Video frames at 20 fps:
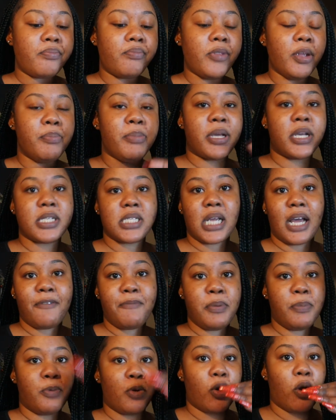because I have
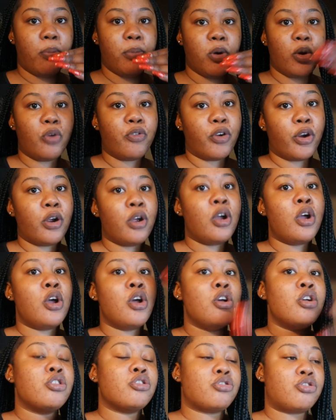people coming over
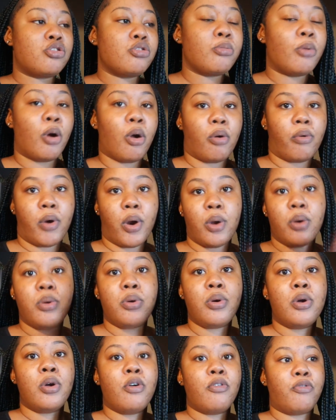tomorrow
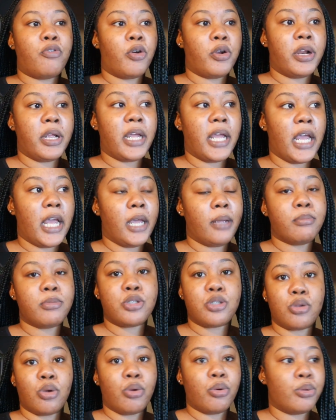for the game,
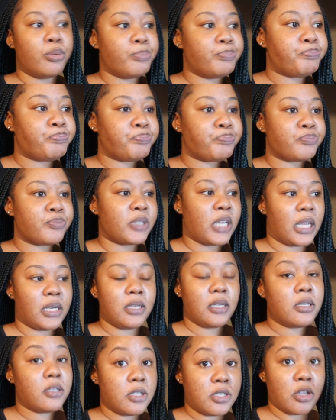so
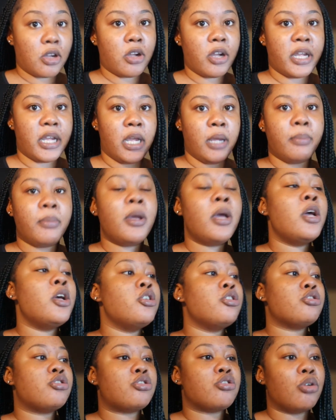like the soccer game.
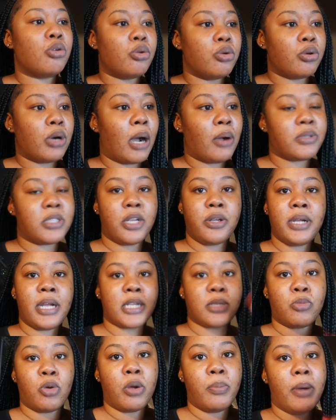So I'll tell you guys
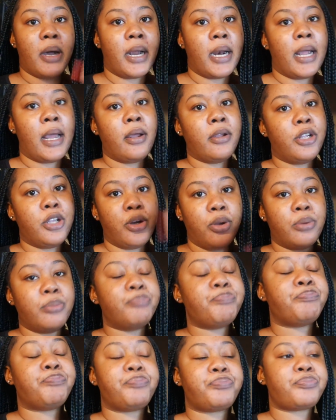more about that, you know,
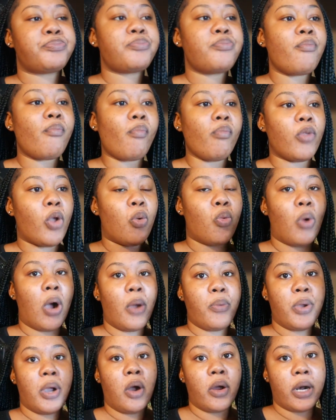while
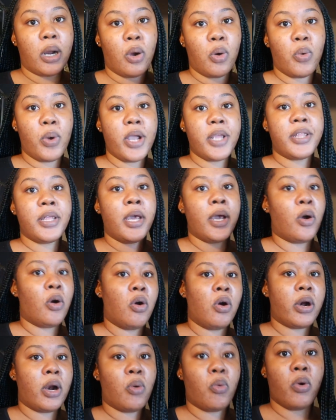we're on our way there or
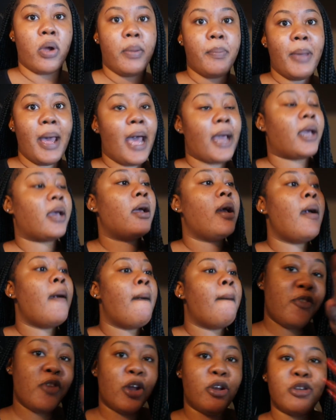on our way back.
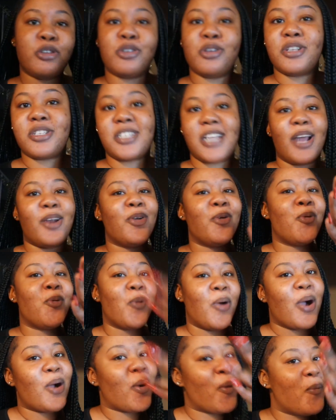If you're new to the channel,
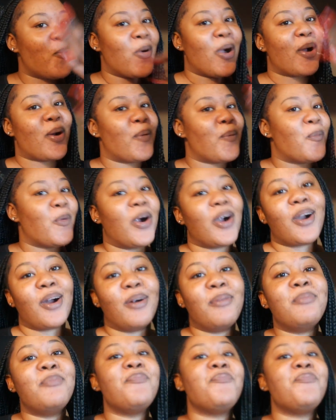welcome, welcome, welcome.